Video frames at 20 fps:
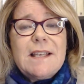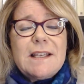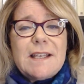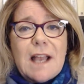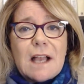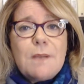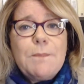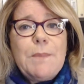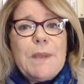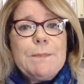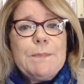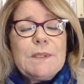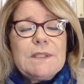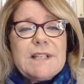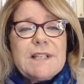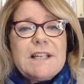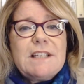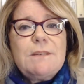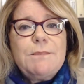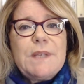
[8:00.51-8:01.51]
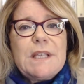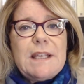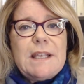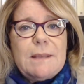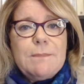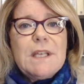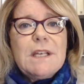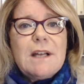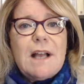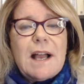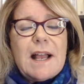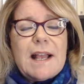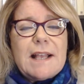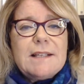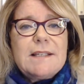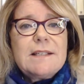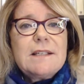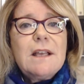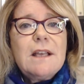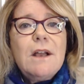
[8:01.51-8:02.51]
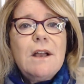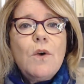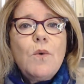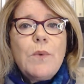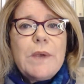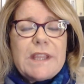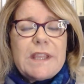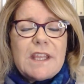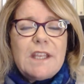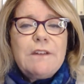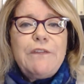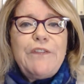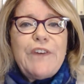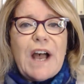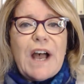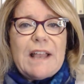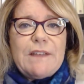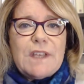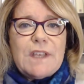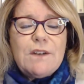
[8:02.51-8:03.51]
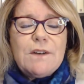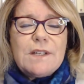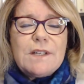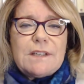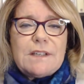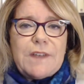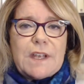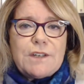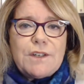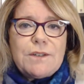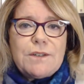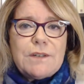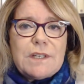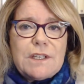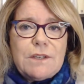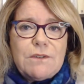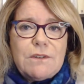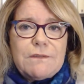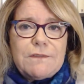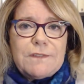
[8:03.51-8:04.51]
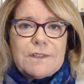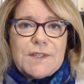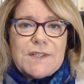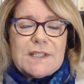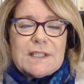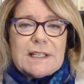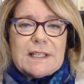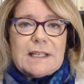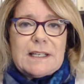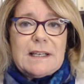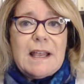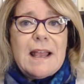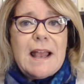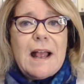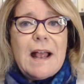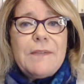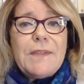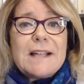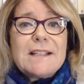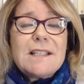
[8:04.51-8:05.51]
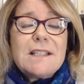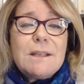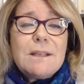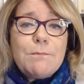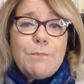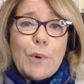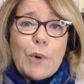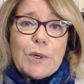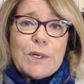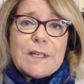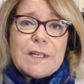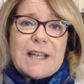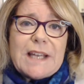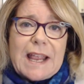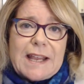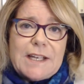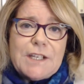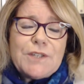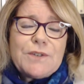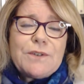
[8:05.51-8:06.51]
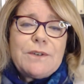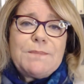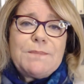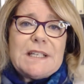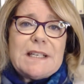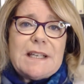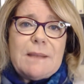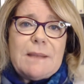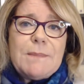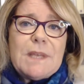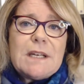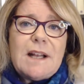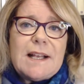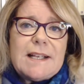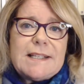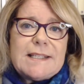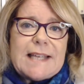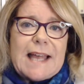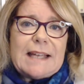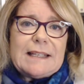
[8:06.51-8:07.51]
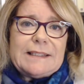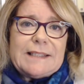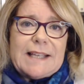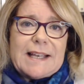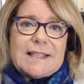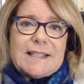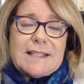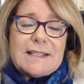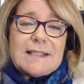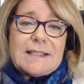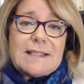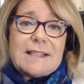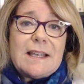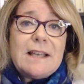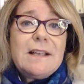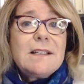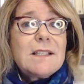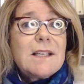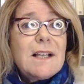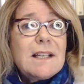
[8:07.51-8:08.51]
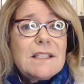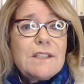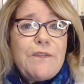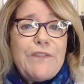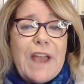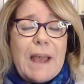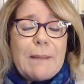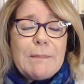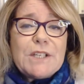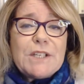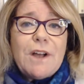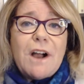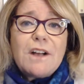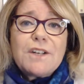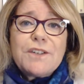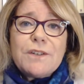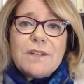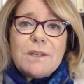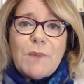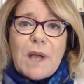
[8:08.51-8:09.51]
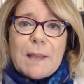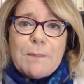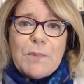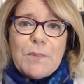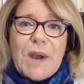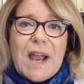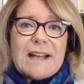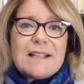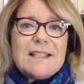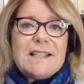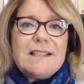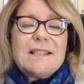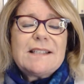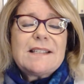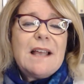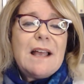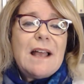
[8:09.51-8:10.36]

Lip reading: young people need to be immunized within 5 years of entering university. And that's an important age group to immunize adolescents. So as a family doctor in my practice,